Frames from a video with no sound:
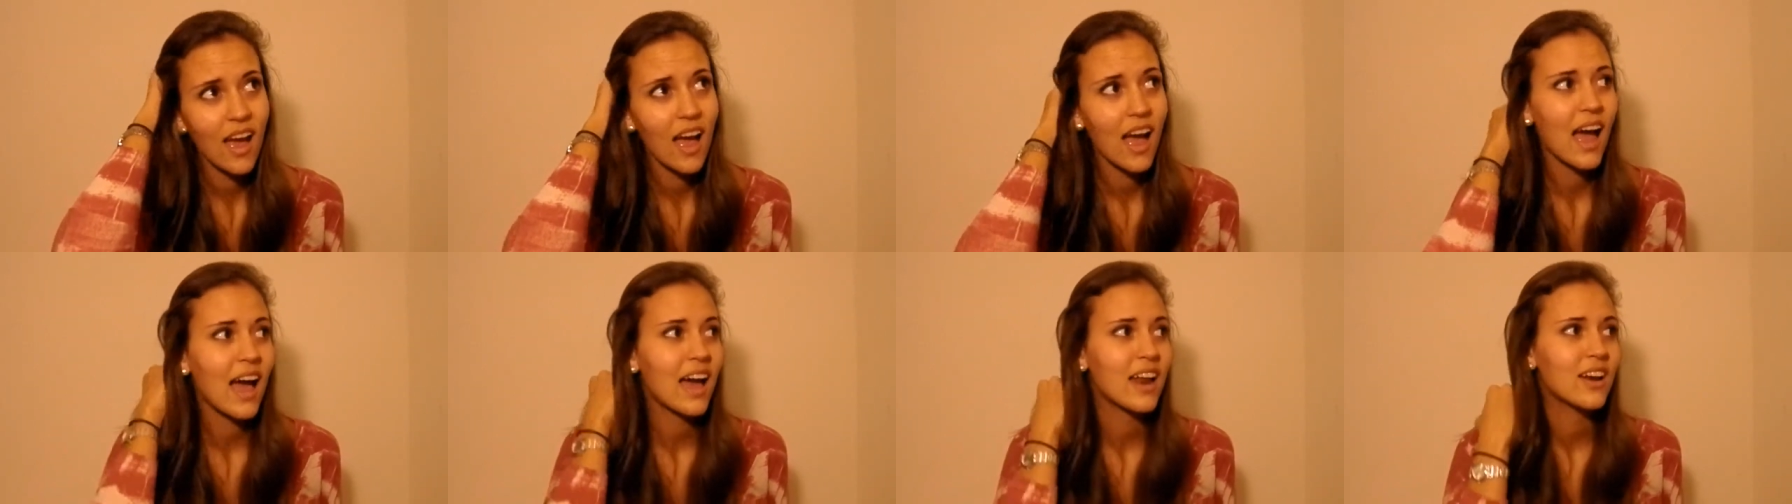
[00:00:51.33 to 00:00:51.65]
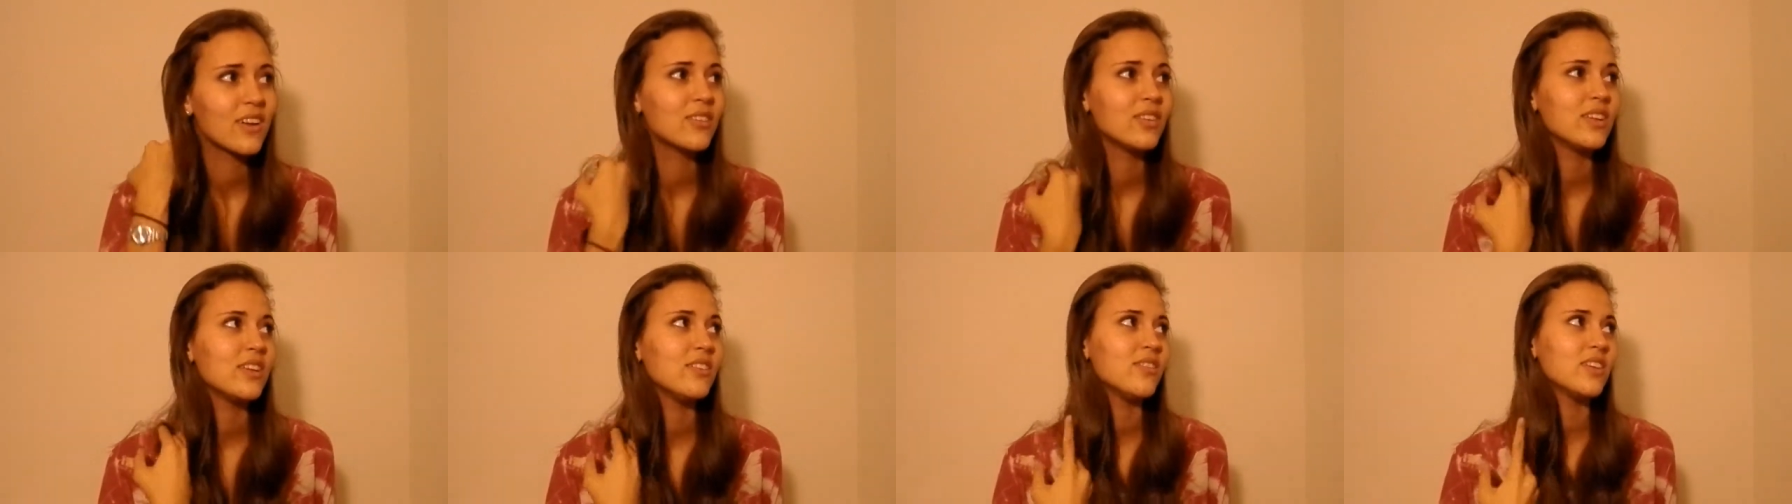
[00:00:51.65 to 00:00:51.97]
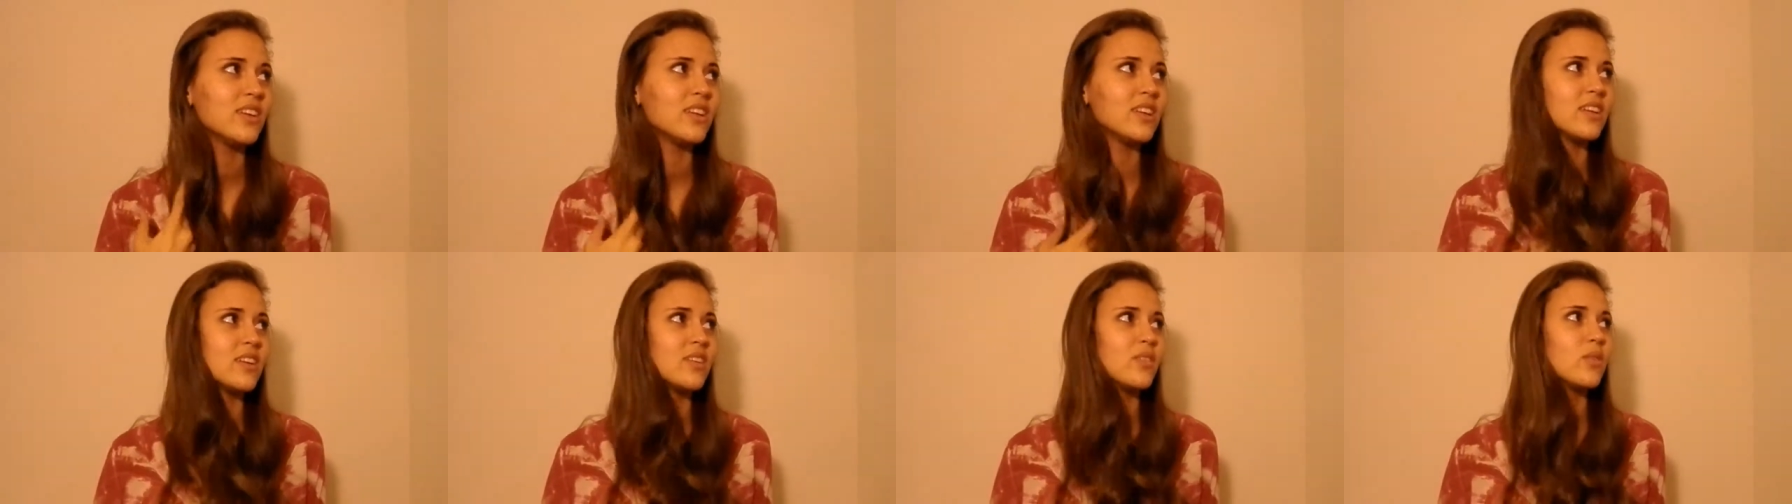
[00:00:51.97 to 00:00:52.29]
I don't
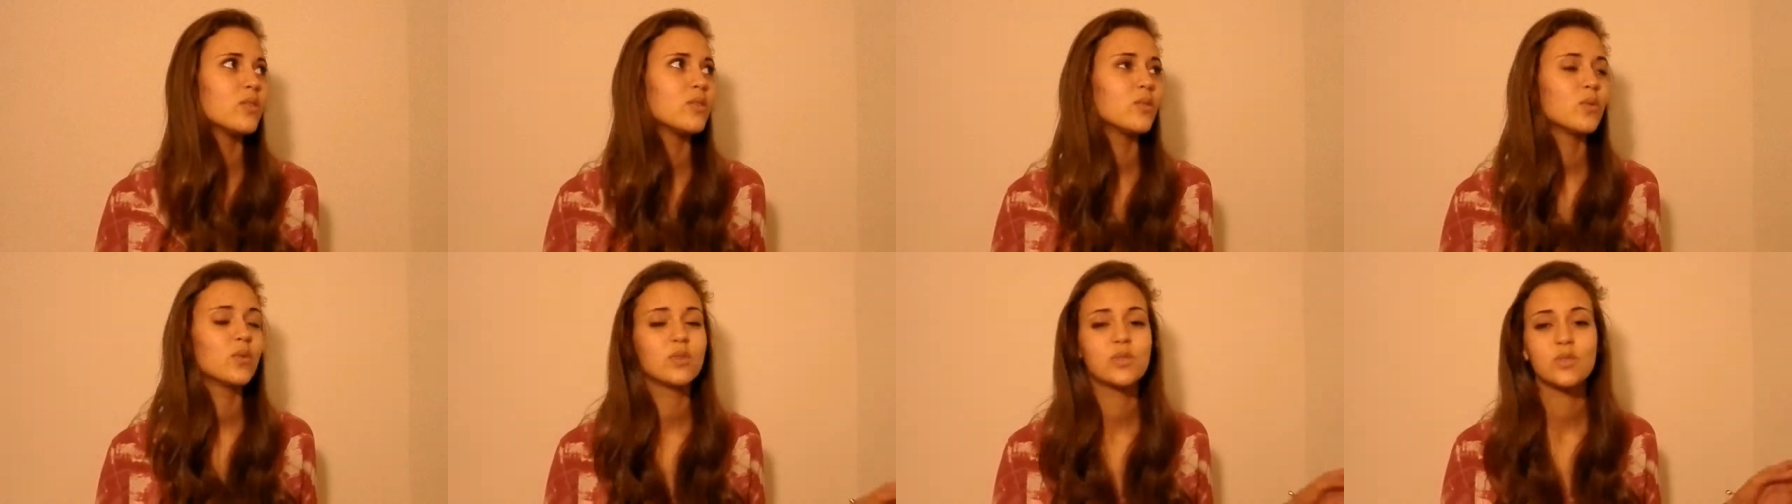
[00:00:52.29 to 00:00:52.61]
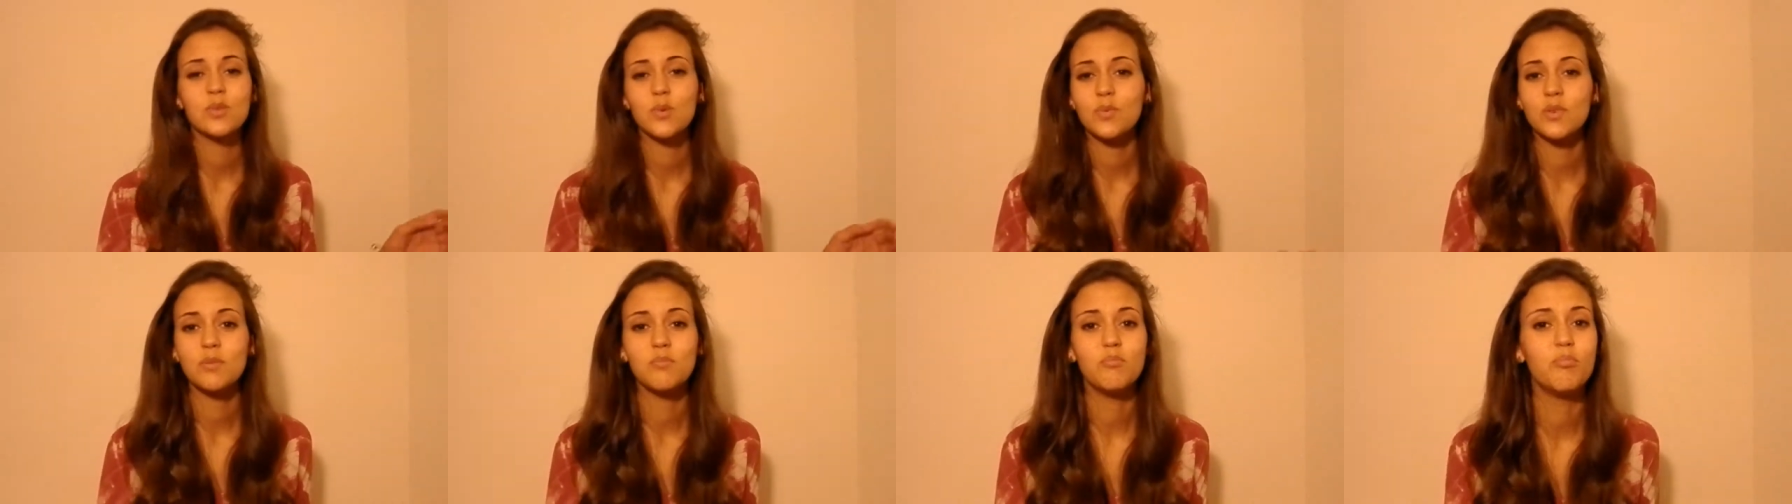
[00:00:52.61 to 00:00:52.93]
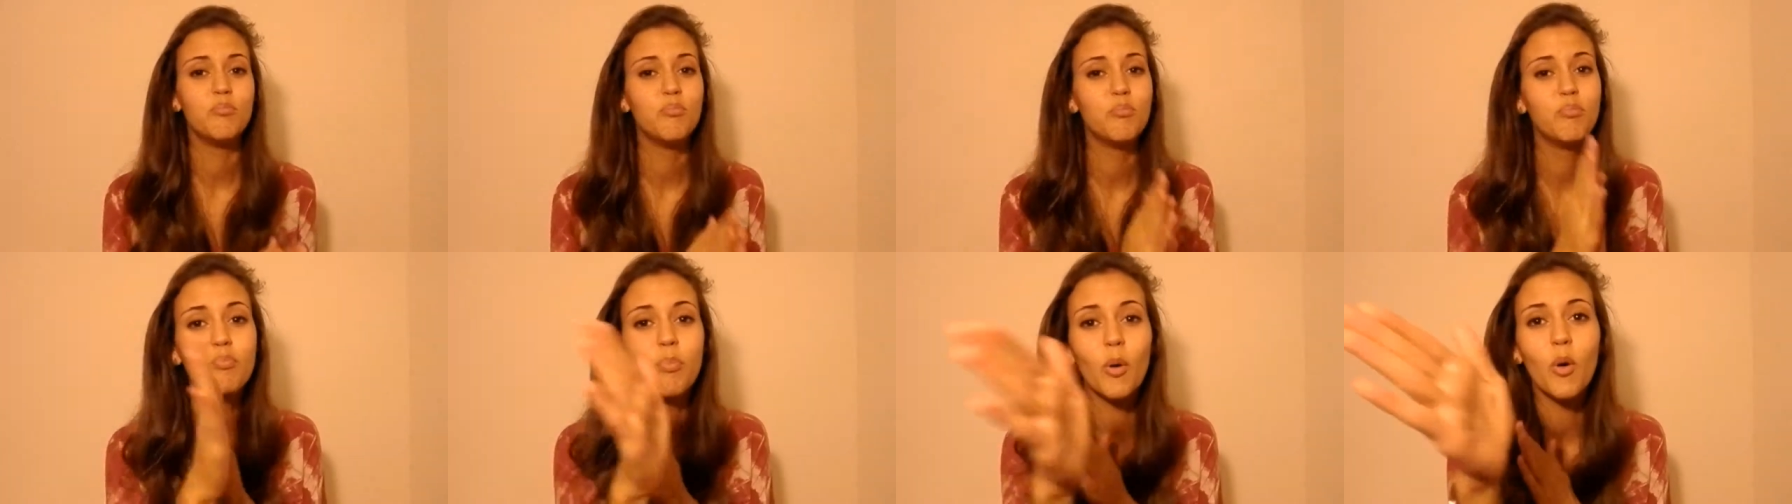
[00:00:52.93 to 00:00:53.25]
even. So we
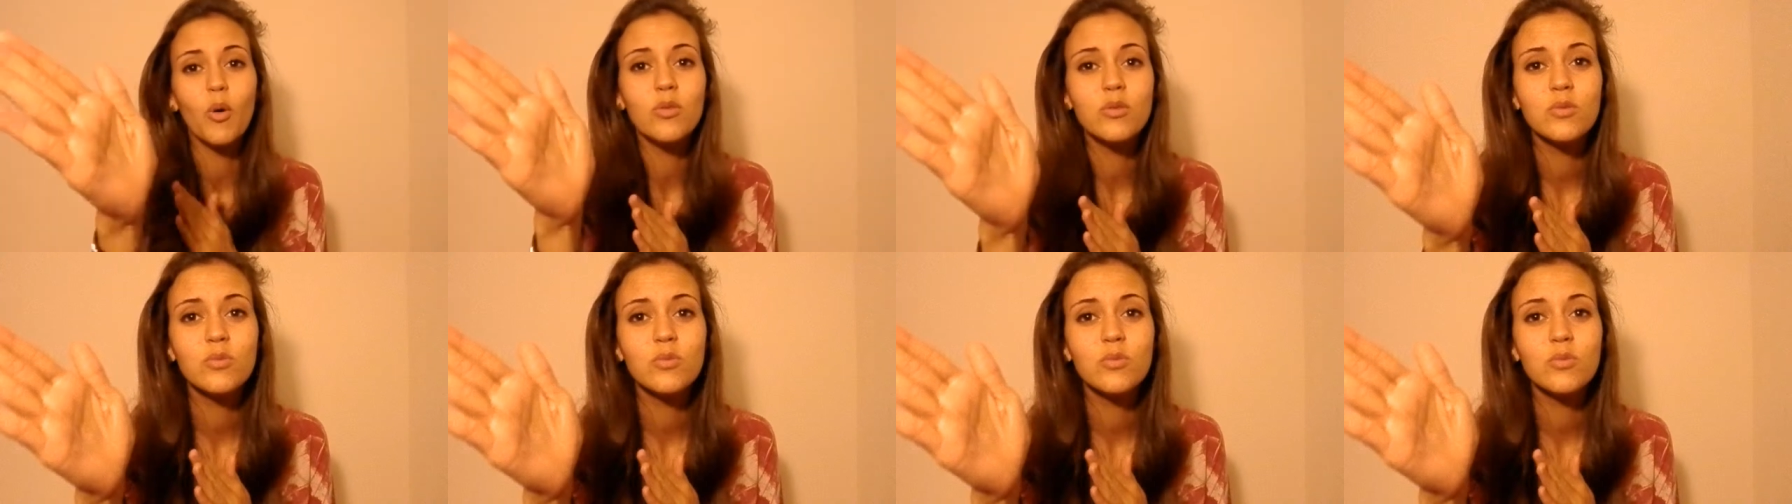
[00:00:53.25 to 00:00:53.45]
bolt.